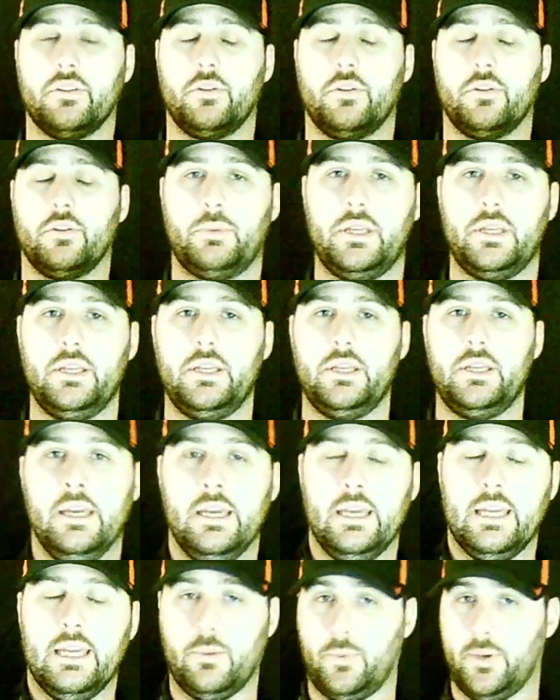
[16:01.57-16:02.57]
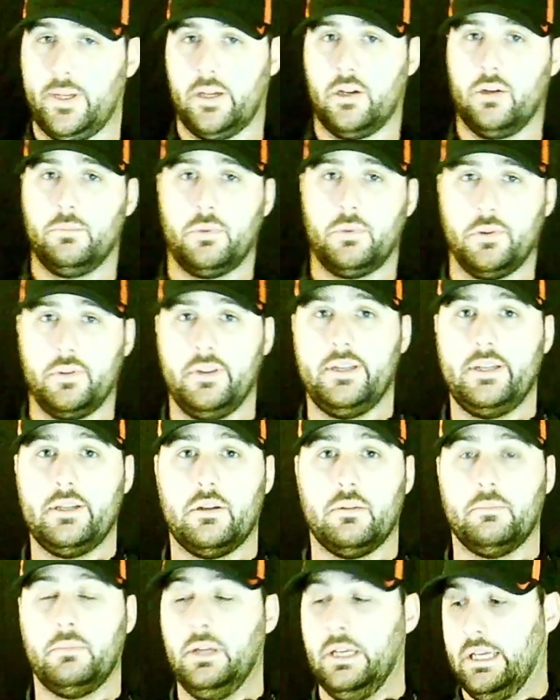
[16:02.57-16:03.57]
speak, and we humbled
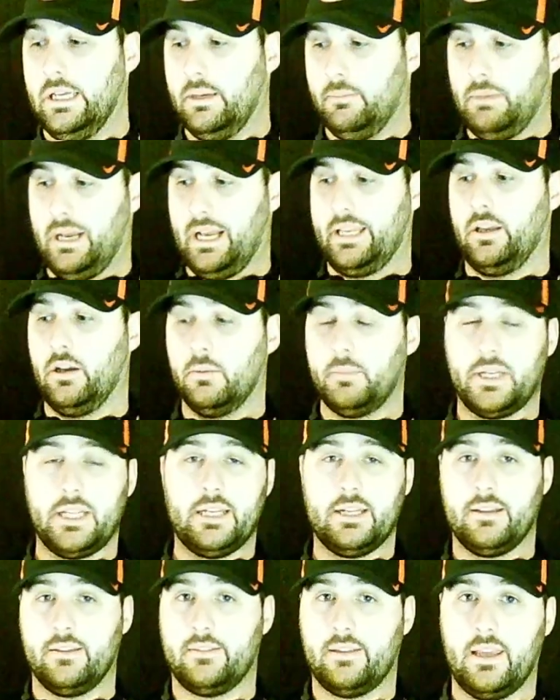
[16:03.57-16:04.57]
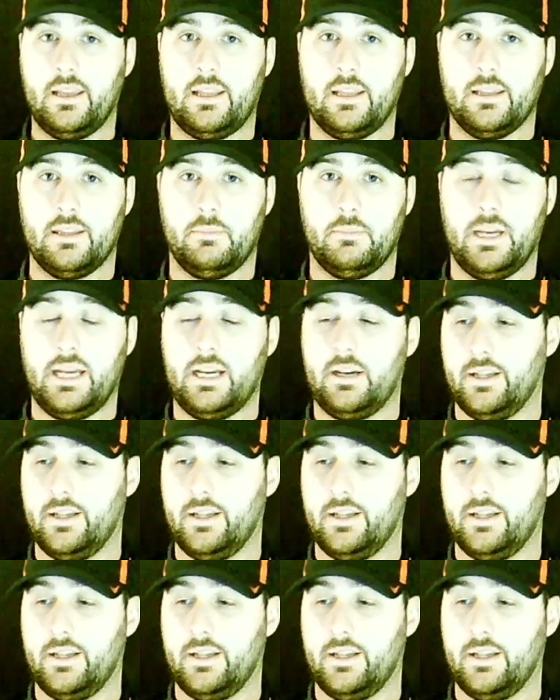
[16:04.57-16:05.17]
them by coming in and taking them out.